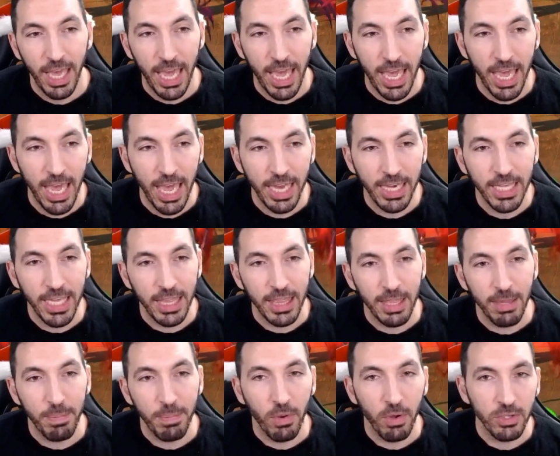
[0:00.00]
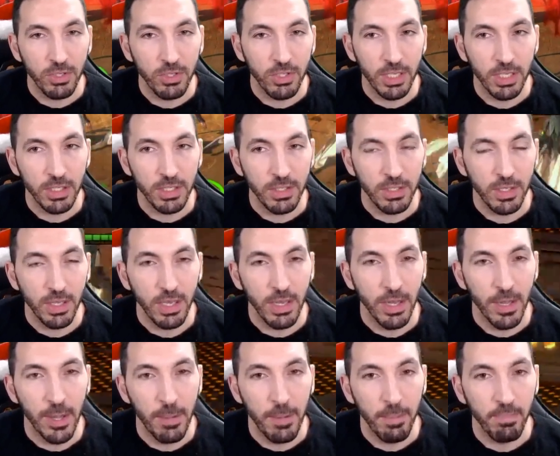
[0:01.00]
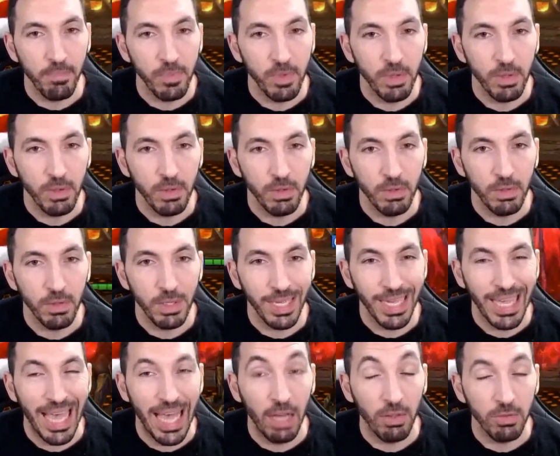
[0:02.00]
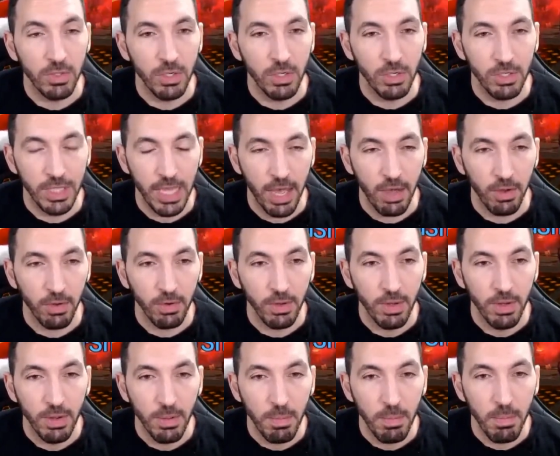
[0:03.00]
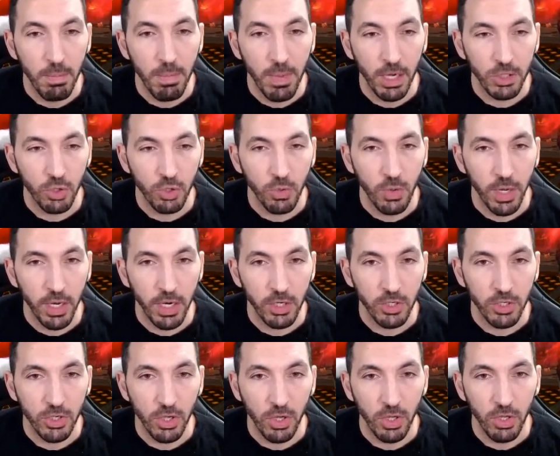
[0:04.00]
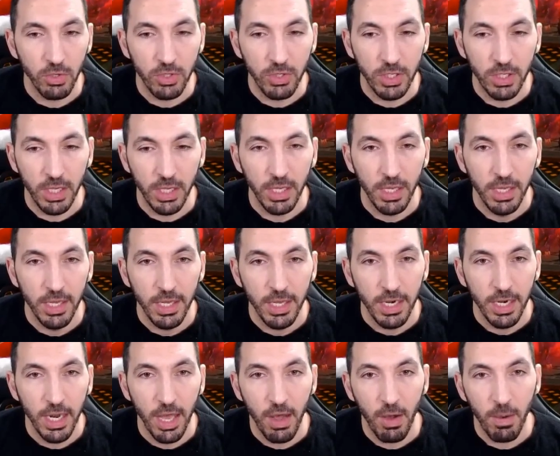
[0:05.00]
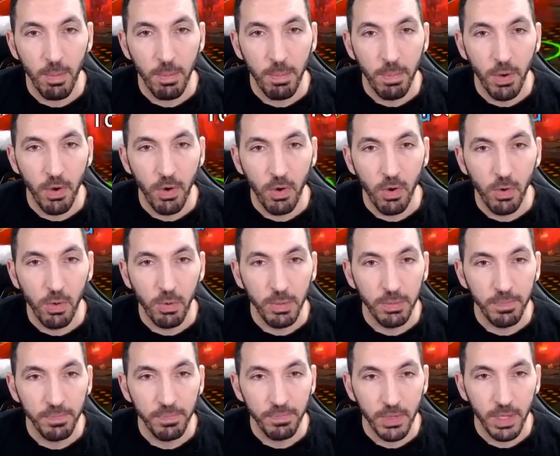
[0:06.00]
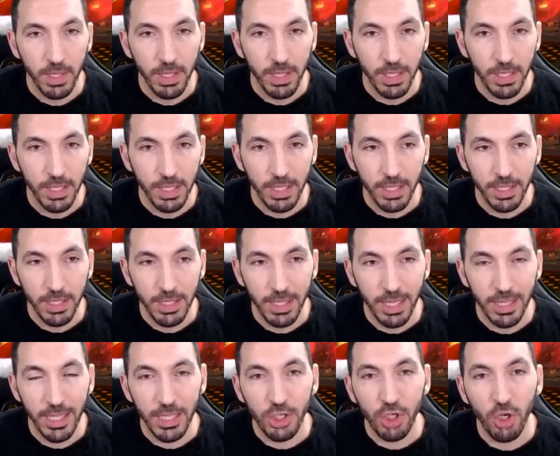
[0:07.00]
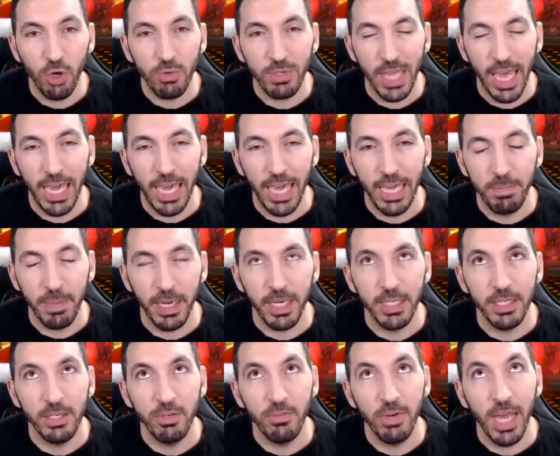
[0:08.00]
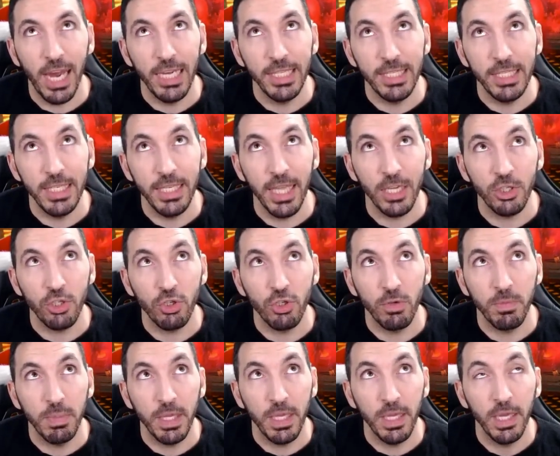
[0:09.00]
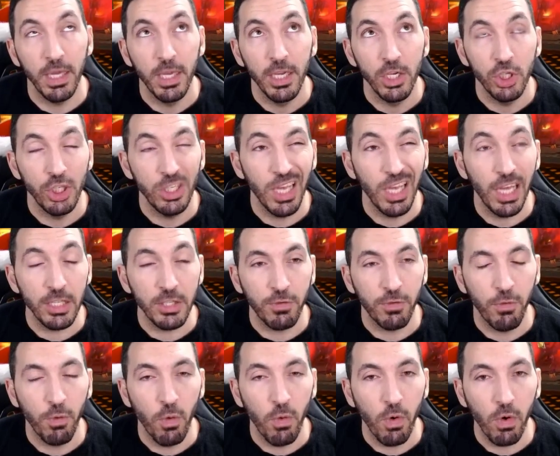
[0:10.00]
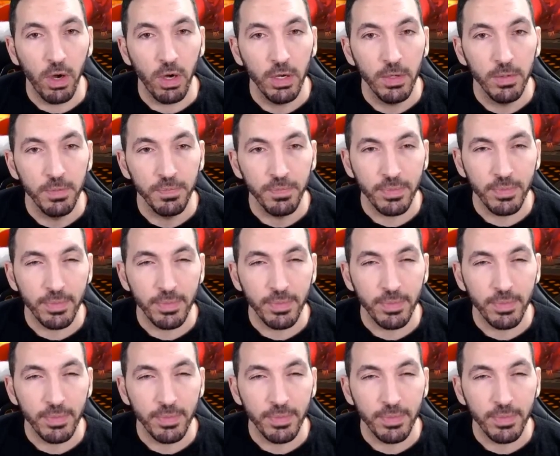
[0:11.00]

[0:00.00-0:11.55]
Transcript: and, and get the bosses um counter down much quicker. So you'll see now, boom, this shows eight, but in reality that should be, she does four,